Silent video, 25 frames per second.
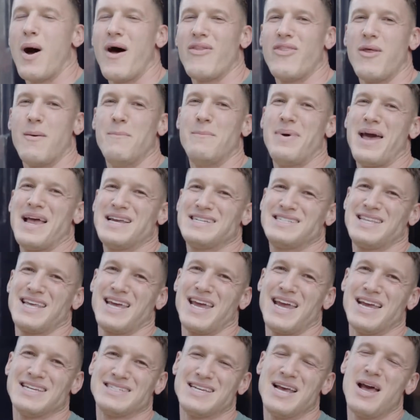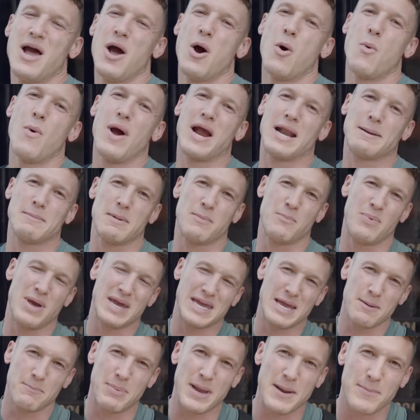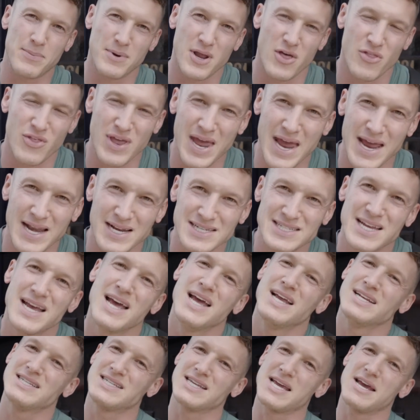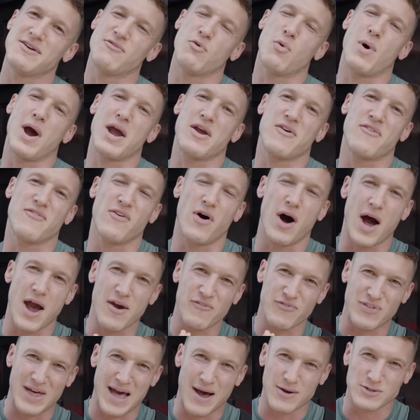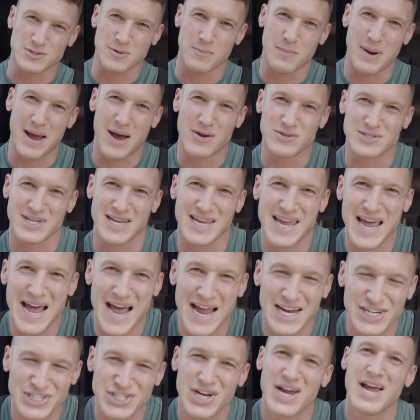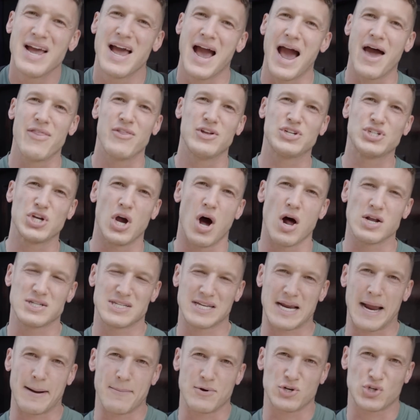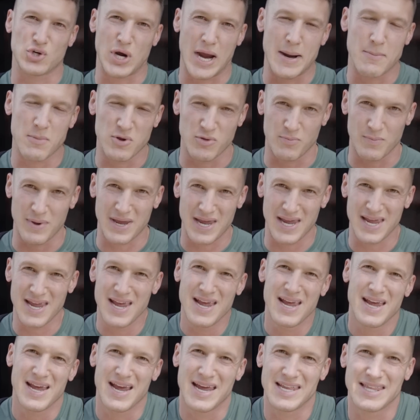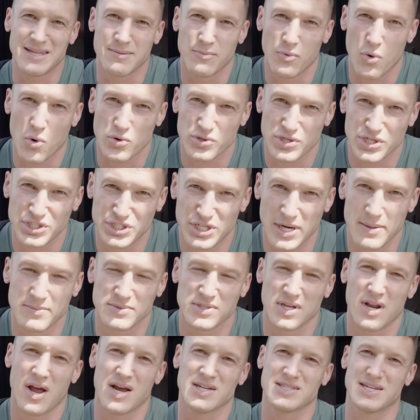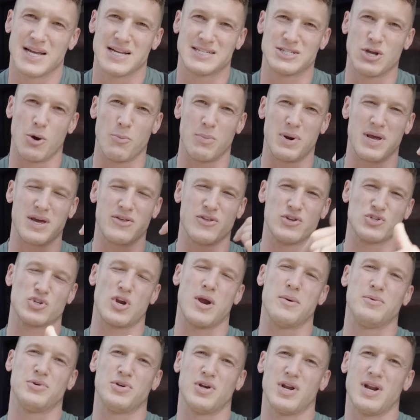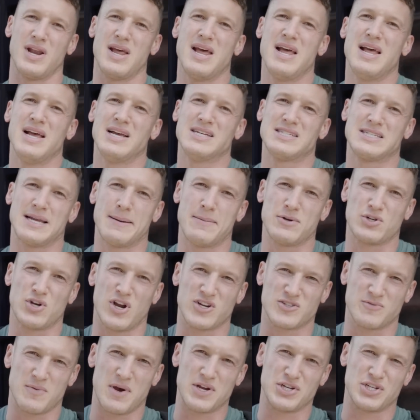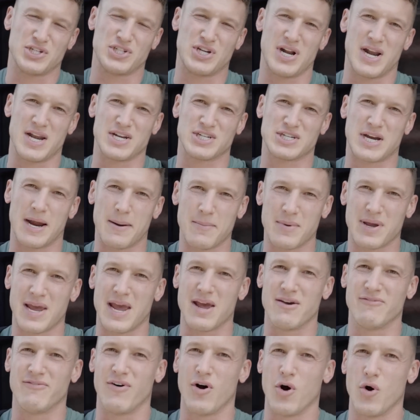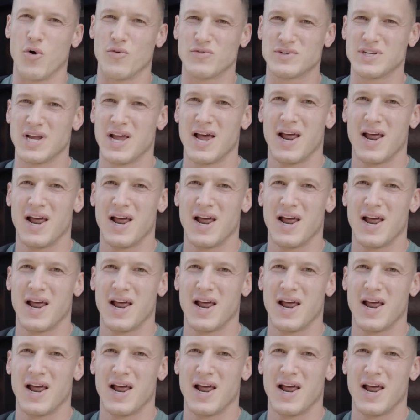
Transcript: And the best thing is we're gonna be picking people at the end to give away 5,000 pounds in cash and the chance to come and train with me in the Morsia gym. So like I said, top link in the description, Summer Transformation Challenge, come and get involved.